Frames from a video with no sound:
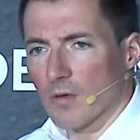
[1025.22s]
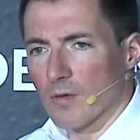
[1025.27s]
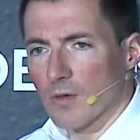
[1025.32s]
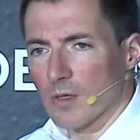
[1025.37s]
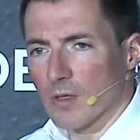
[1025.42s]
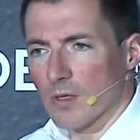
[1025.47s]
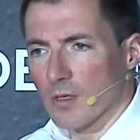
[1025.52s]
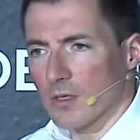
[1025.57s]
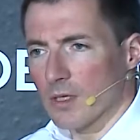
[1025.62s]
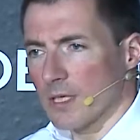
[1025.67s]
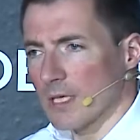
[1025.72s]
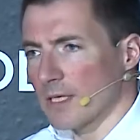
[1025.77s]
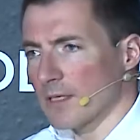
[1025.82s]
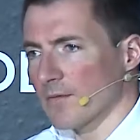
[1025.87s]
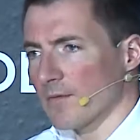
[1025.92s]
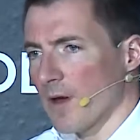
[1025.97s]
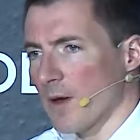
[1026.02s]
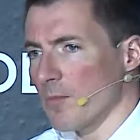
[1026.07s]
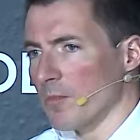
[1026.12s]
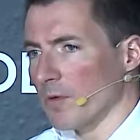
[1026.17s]
that his
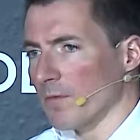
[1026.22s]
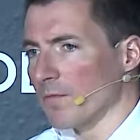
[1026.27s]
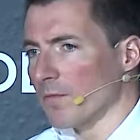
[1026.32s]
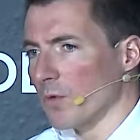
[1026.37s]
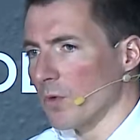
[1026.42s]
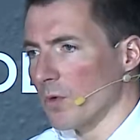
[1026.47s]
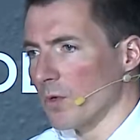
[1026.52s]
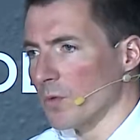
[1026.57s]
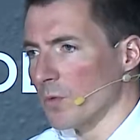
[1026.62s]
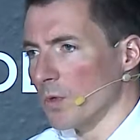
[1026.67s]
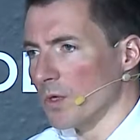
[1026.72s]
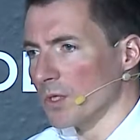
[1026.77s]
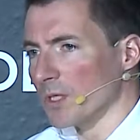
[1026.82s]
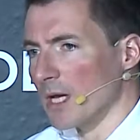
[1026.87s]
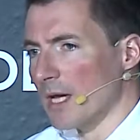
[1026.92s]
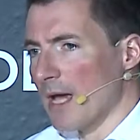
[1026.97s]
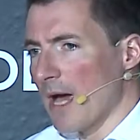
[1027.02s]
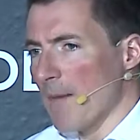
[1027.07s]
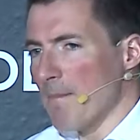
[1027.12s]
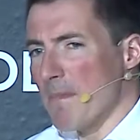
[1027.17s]
firm put forward was,
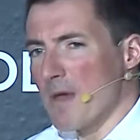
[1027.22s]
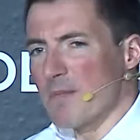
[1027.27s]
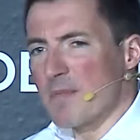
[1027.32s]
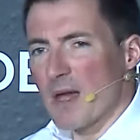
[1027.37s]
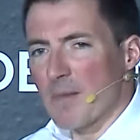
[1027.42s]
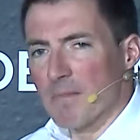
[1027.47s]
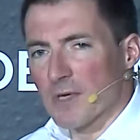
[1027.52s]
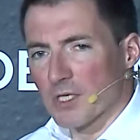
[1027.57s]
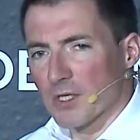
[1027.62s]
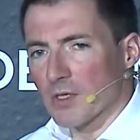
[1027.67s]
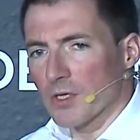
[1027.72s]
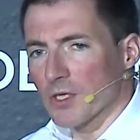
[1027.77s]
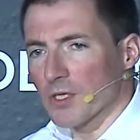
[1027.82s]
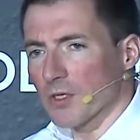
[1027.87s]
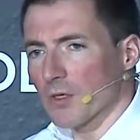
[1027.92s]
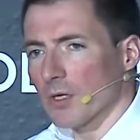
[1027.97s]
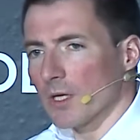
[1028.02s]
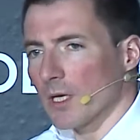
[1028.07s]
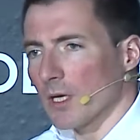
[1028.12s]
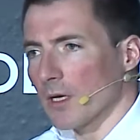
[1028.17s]
and maybe I
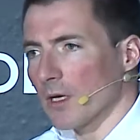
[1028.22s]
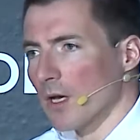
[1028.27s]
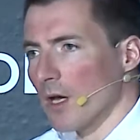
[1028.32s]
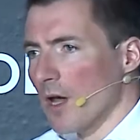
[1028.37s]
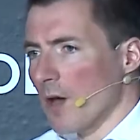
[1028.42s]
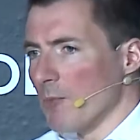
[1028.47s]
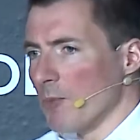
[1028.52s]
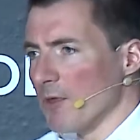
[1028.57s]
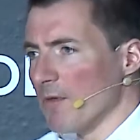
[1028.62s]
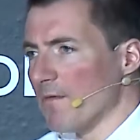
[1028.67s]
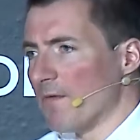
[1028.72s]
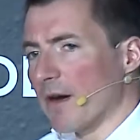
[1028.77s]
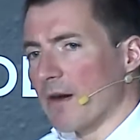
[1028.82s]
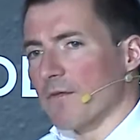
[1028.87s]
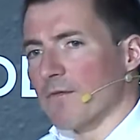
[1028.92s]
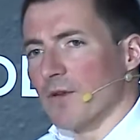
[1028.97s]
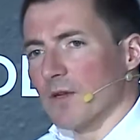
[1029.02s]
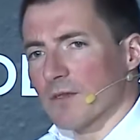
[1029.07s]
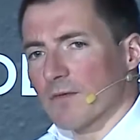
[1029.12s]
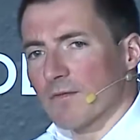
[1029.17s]
misunderstood it, but the very
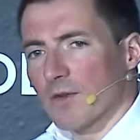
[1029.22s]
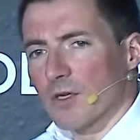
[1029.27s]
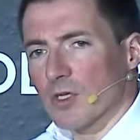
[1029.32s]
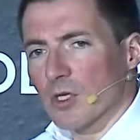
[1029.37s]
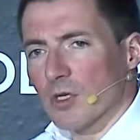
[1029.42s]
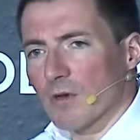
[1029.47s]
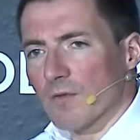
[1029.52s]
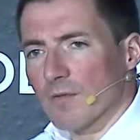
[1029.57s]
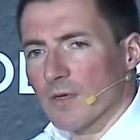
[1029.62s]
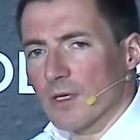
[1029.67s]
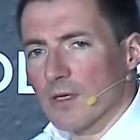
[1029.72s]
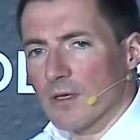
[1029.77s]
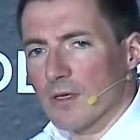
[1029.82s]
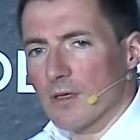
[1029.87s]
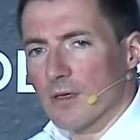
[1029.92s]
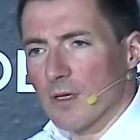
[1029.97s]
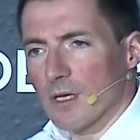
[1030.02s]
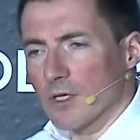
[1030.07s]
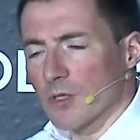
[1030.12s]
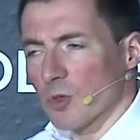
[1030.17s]
first version of it
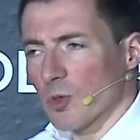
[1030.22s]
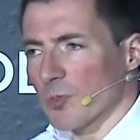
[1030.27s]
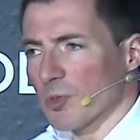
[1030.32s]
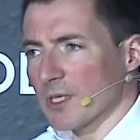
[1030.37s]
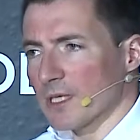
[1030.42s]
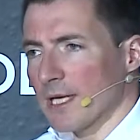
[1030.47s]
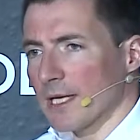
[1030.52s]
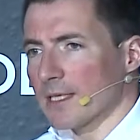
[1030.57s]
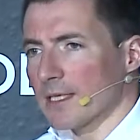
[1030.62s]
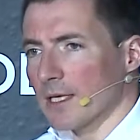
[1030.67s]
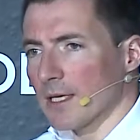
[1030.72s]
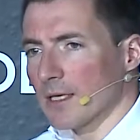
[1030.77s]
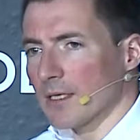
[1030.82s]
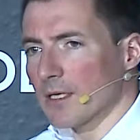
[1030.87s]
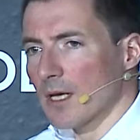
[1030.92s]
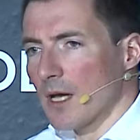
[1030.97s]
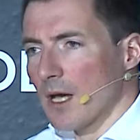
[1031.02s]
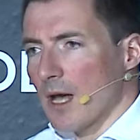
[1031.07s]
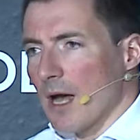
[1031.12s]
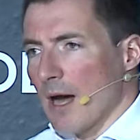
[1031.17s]
that I saw presented,
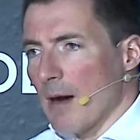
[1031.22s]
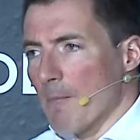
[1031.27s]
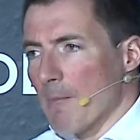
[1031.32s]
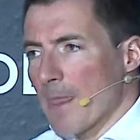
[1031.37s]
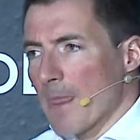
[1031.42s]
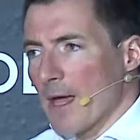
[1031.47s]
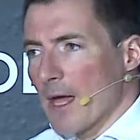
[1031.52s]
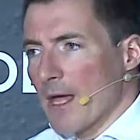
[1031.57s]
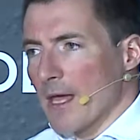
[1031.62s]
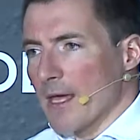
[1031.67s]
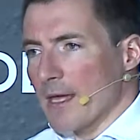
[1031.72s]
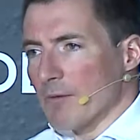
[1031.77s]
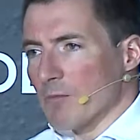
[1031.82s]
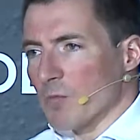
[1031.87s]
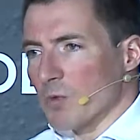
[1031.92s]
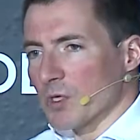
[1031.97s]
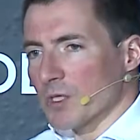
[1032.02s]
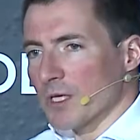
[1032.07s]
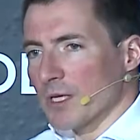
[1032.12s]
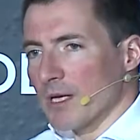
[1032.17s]
it
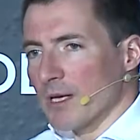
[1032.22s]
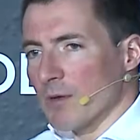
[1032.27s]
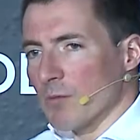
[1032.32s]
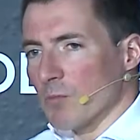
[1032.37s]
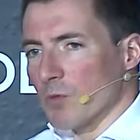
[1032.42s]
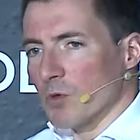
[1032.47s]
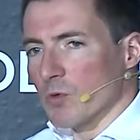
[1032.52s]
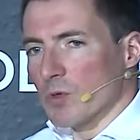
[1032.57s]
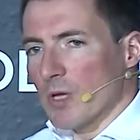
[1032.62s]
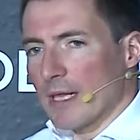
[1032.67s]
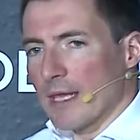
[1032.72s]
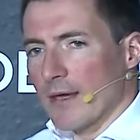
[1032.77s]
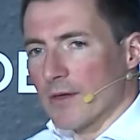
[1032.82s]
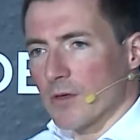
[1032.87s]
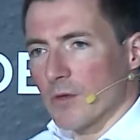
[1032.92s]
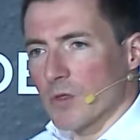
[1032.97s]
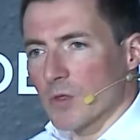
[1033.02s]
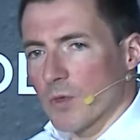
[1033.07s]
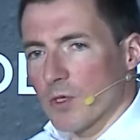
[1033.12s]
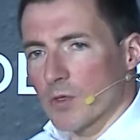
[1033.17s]
would allow
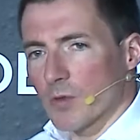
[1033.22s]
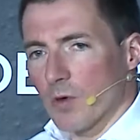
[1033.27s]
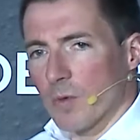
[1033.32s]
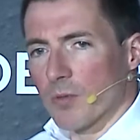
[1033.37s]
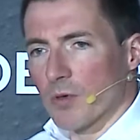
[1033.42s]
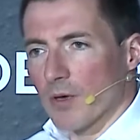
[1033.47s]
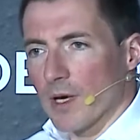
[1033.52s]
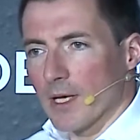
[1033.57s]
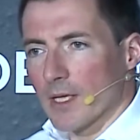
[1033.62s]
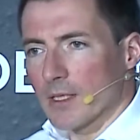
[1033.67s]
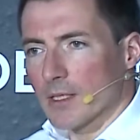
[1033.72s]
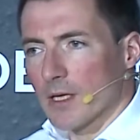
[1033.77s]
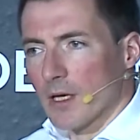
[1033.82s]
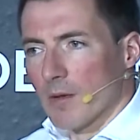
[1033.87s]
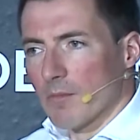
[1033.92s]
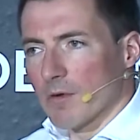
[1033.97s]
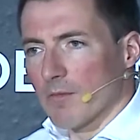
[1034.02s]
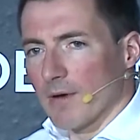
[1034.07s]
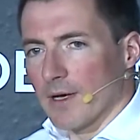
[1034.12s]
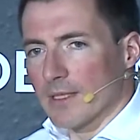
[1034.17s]
you to interoperate,
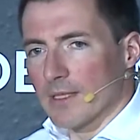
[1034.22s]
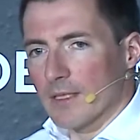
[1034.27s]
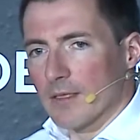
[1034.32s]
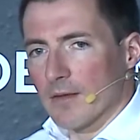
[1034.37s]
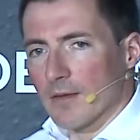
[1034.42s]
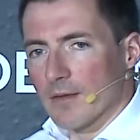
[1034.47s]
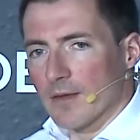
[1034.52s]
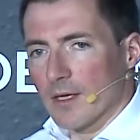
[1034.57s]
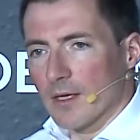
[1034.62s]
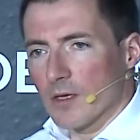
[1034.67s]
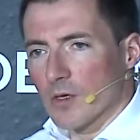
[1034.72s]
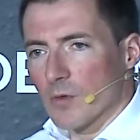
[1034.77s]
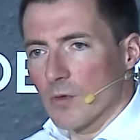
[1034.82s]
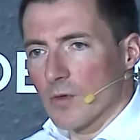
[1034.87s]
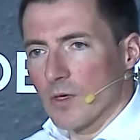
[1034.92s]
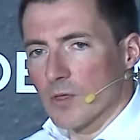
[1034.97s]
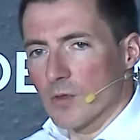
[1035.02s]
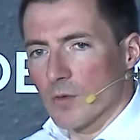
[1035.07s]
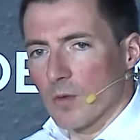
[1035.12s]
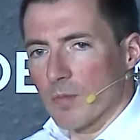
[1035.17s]
provided the thing you were
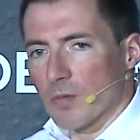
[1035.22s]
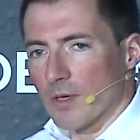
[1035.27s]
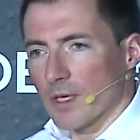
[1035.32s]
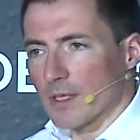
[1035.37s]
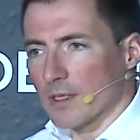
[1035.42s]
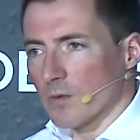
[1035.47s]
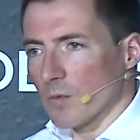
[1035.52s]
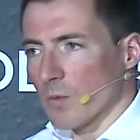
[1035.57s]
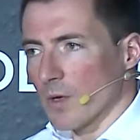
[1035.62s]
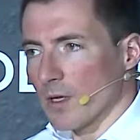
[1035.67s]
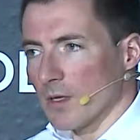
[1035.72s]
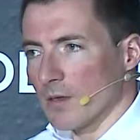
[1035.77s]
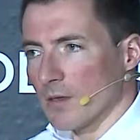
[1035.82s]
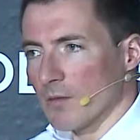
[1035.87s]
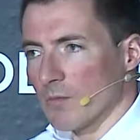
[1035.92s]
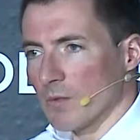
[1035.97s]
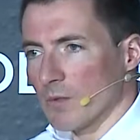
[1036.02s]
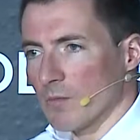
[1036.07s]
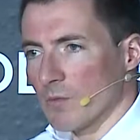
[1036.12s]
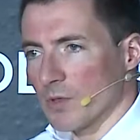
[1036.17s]
interoperating with
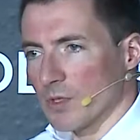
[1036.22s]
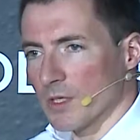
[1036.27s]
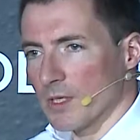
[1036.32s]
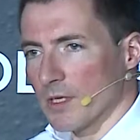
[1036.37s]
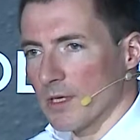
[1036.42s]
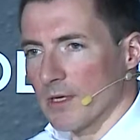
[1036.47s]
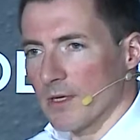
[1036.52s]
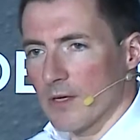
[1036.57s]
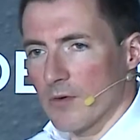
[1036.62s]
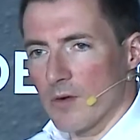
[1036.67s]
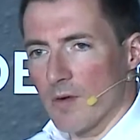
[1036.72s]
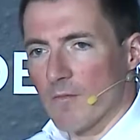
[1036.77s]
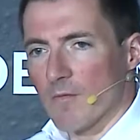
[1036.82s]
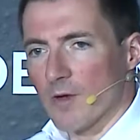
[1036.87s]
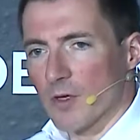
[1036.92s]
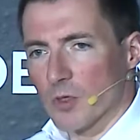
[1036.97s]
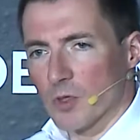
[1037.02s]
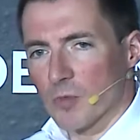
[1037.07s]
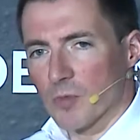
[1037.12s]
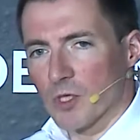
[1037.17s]
was the Ethereum
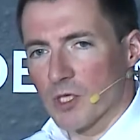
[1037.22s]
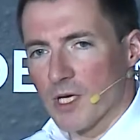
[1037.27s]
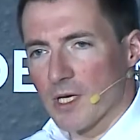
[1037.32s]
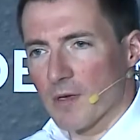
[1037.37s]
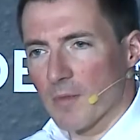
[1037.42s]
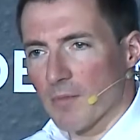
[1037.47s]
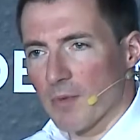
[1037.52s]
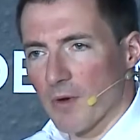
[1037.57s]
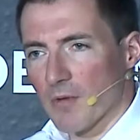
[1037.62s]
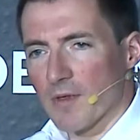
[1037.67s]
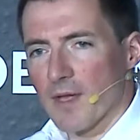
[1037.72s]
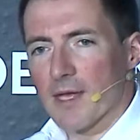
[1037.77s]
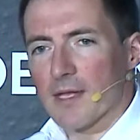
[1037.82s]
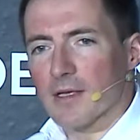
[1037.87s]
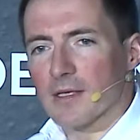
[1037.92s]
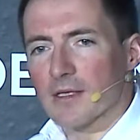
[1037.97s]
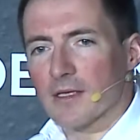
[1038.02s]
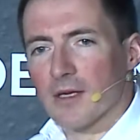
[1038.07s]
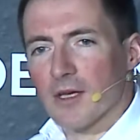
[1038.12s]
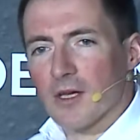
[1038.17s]
virtual machine at both
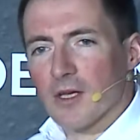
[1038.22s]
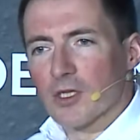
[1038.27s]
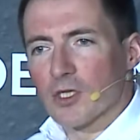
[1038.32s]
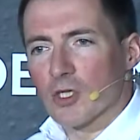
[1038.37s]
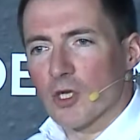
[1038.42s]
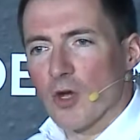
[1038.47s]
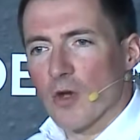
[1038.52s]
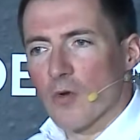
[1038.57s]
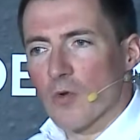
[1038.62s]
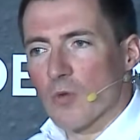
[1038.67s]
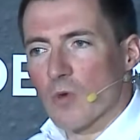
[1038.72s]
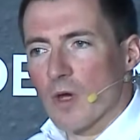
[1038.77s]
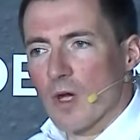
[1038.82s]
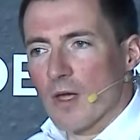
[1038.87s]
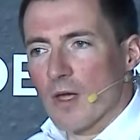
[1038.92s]
ends. So